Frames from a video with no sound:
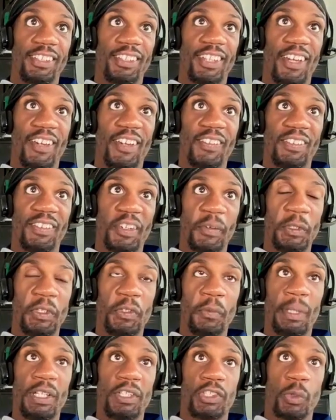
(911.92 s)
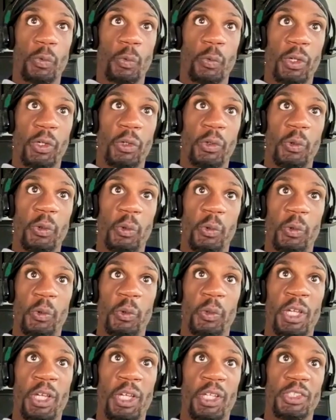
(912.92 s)
Yeah. I mean, you meet someone who
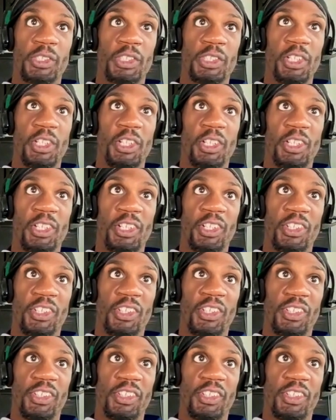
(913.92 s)
can't see anything.